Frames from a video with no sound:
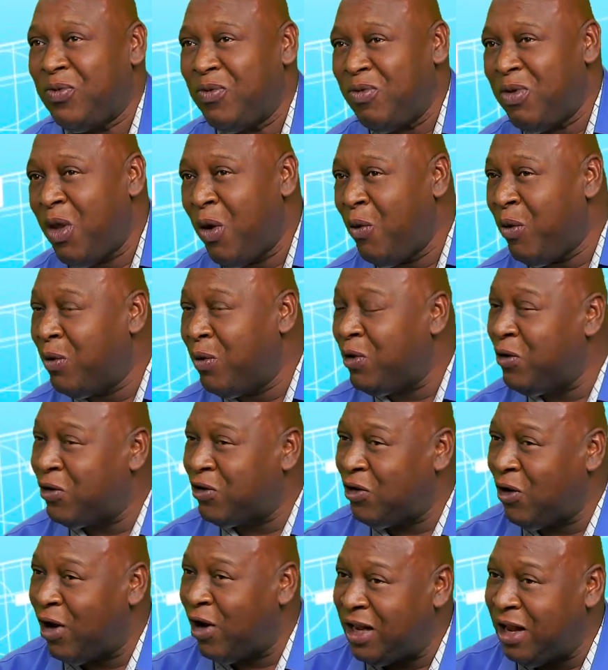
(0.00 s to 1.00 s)
we will do
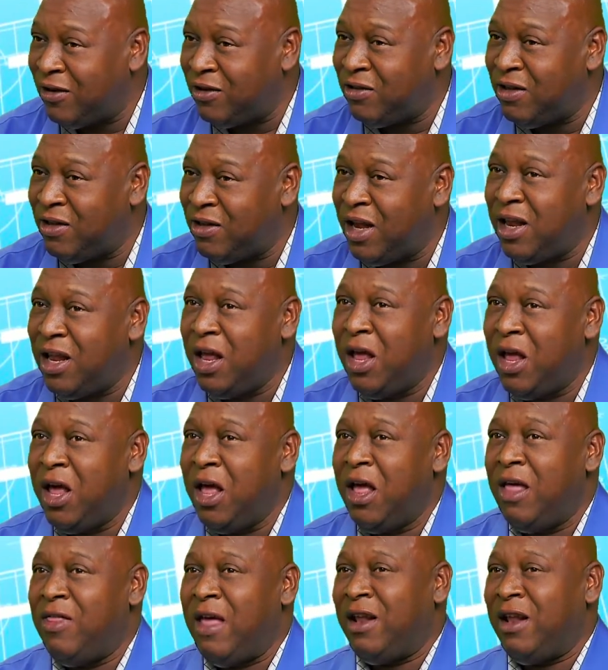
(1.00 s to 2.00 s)
soil testing,
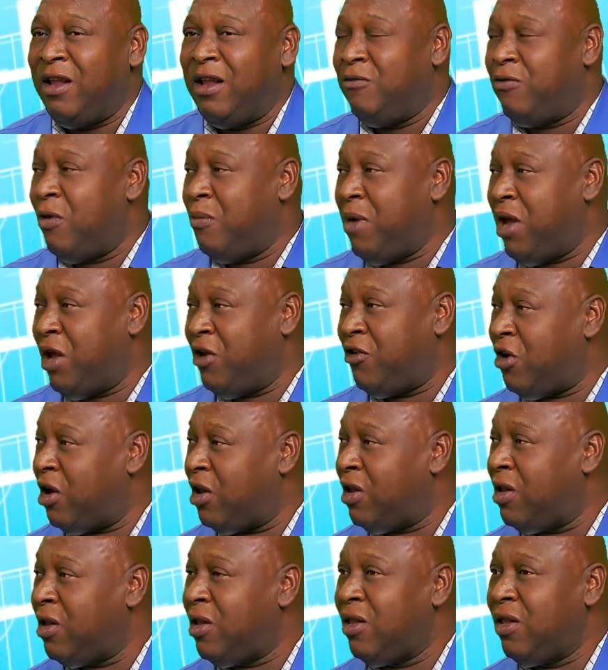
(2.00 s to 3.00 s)
that
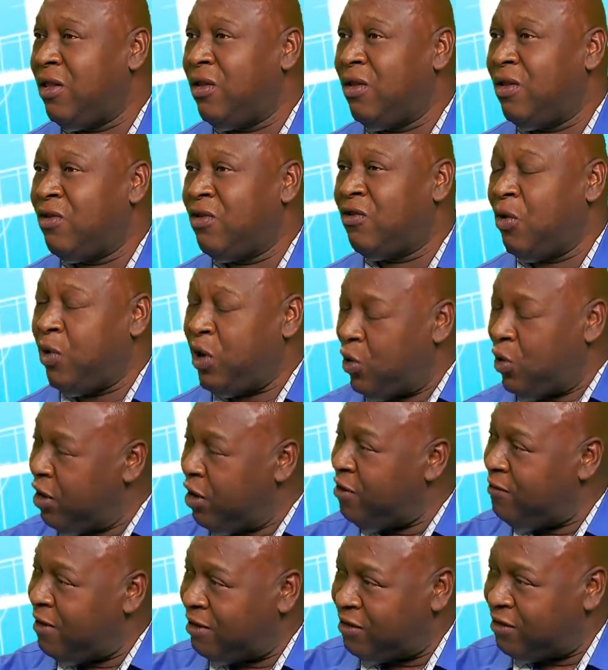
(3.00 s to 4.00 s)
information, so we do
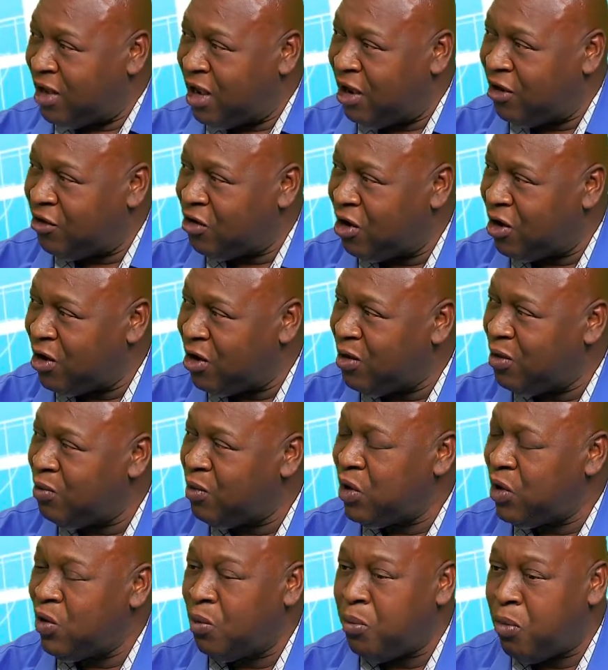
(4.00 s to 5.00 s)
investigation,
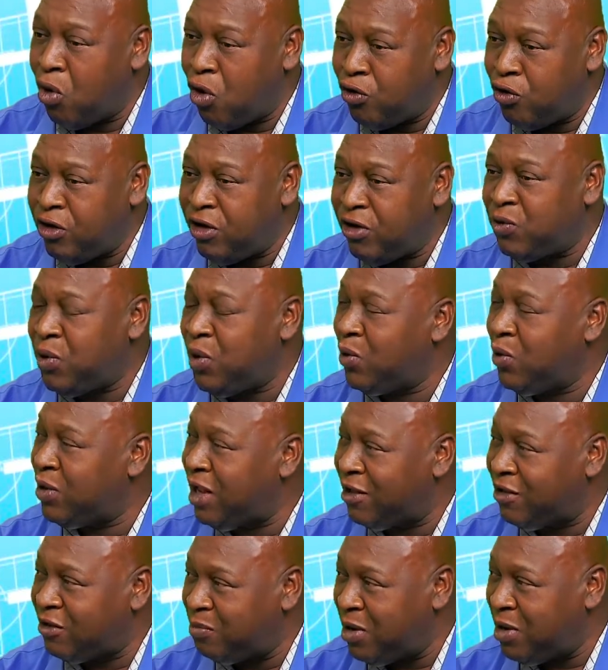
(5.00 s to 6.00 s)
we do borings, we do
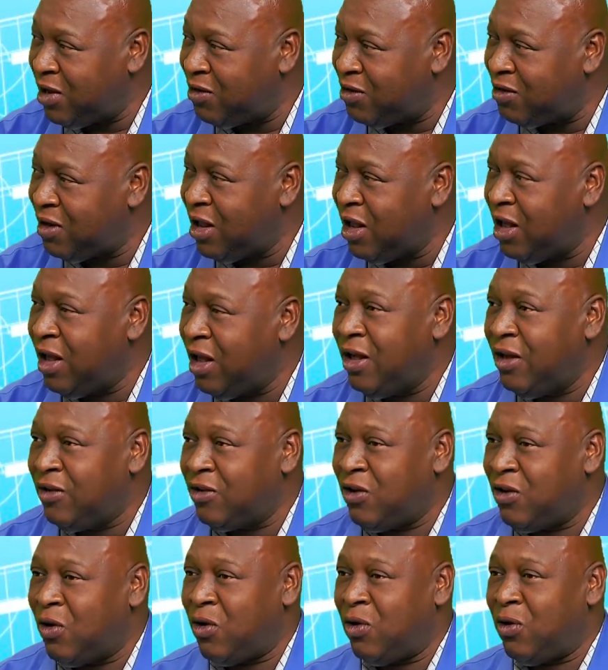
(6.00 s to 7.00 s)
test pits.
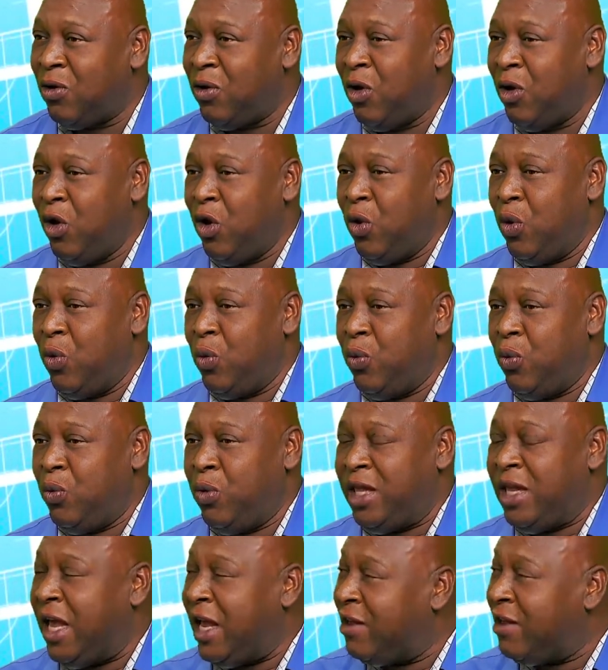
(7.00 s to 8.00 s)
So we
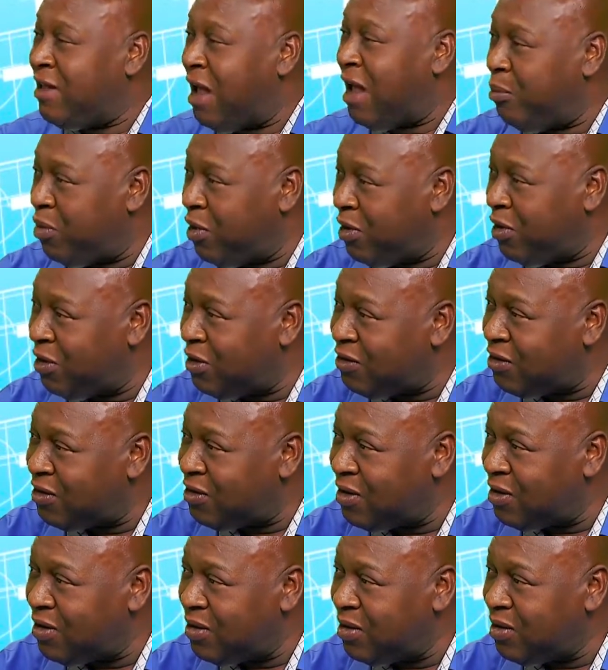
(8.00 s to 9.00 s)
take
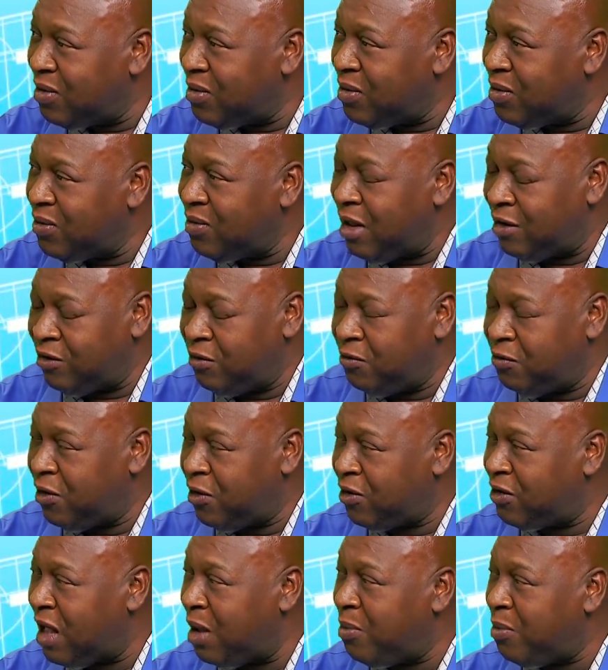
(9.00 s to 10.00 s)
samples, that's the
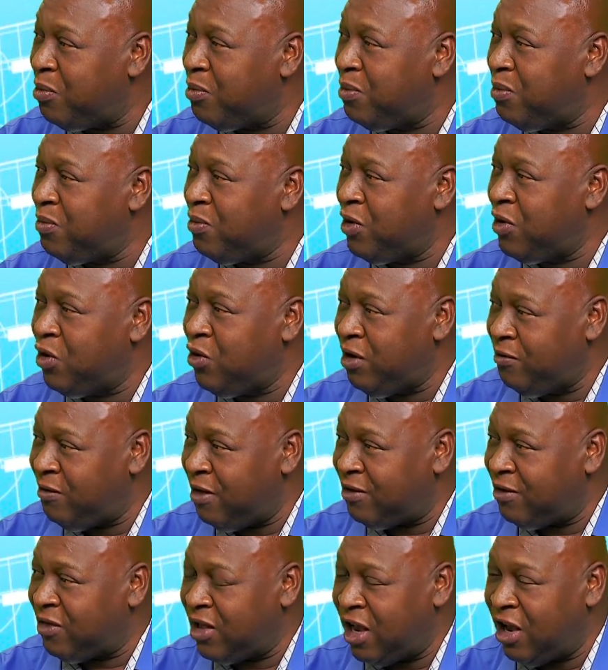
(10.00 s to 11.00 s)
first step. We do the
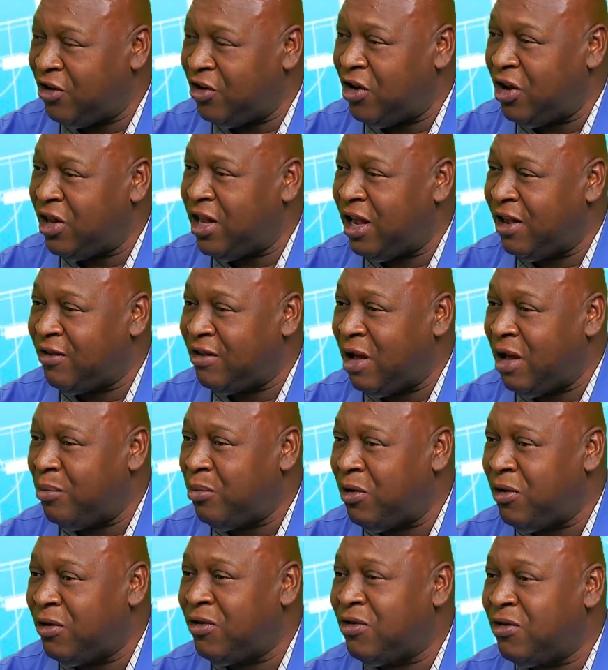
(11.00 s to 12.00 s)
investigation, we take
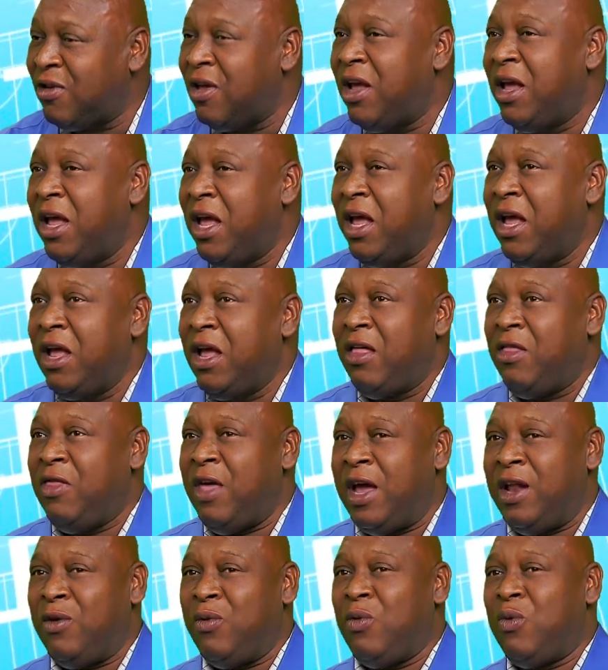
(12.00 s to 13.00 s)
samples,
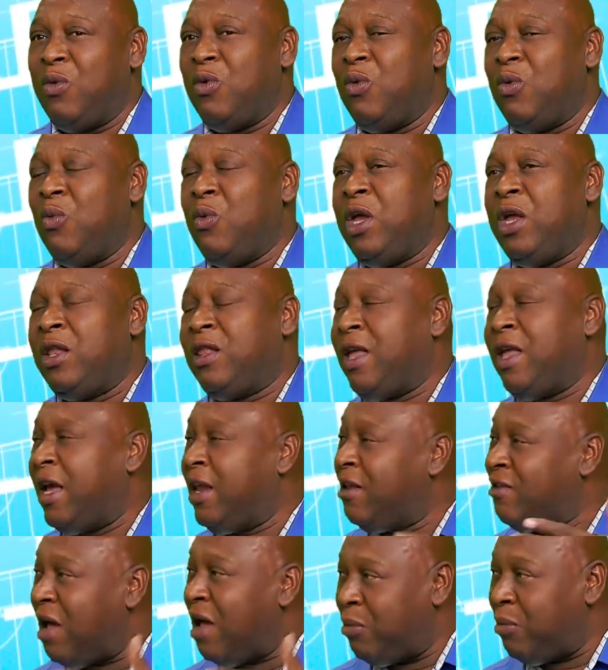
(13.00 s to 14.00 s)
then we take
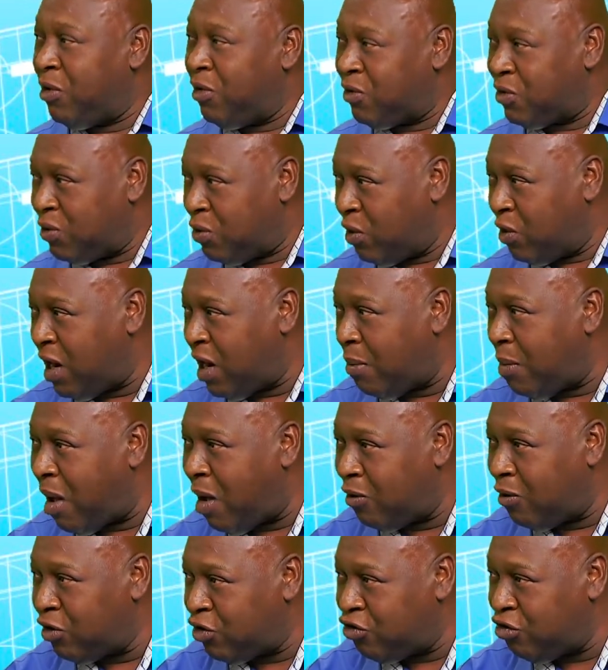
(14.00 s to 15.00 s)
the samples to the
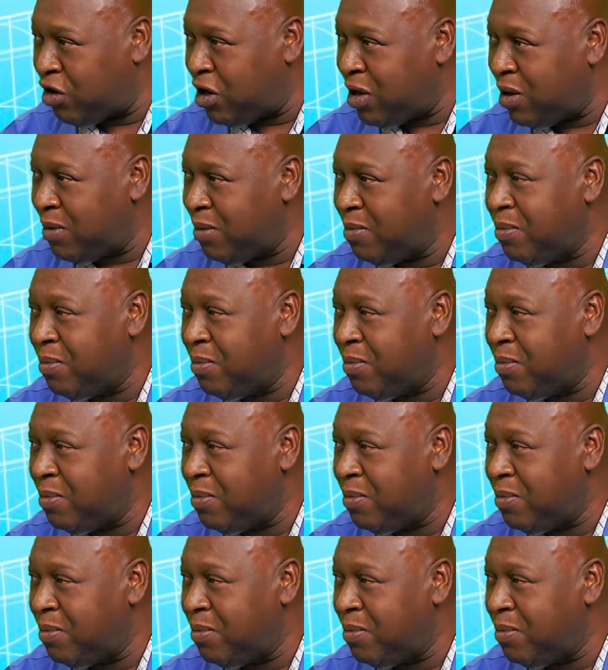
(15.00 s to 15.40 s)
laboratory,